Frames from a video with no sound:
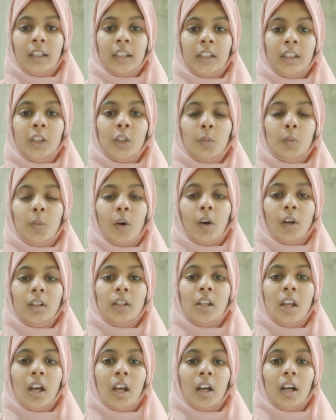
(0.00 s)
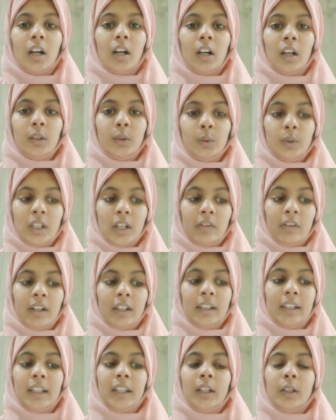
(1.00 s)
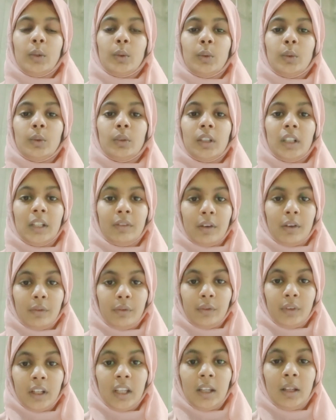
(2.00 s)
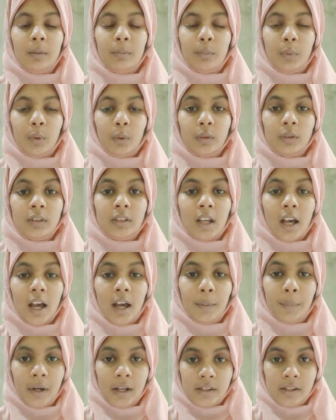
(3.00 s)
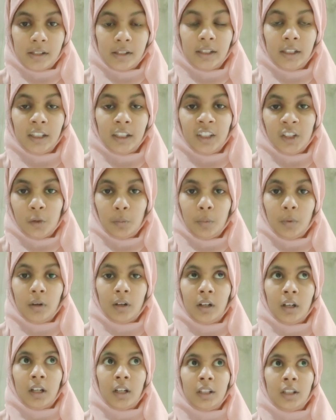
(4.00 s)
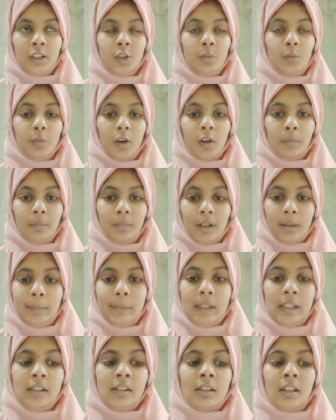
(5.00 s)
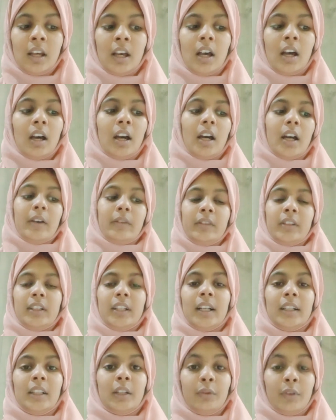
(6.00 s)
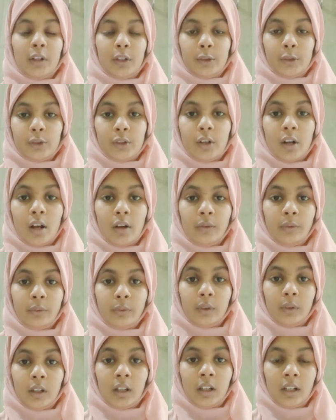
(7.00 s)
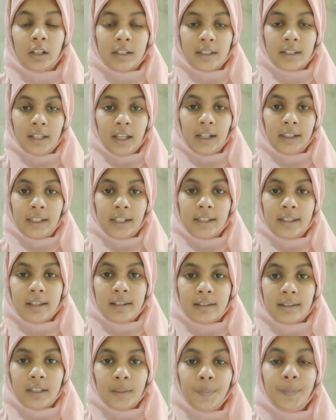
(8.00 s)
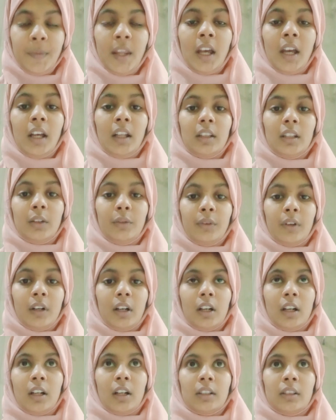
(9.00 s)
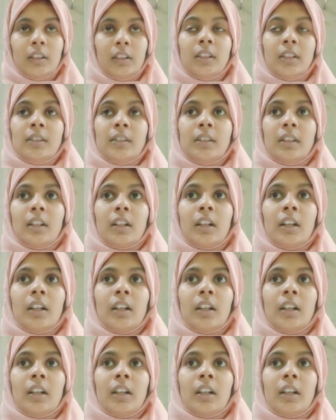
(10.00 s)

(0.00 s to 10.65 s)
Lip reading: In newborn, 270 to 350 bones are present in newborn babies. After that, the function of skeleton system, the f- this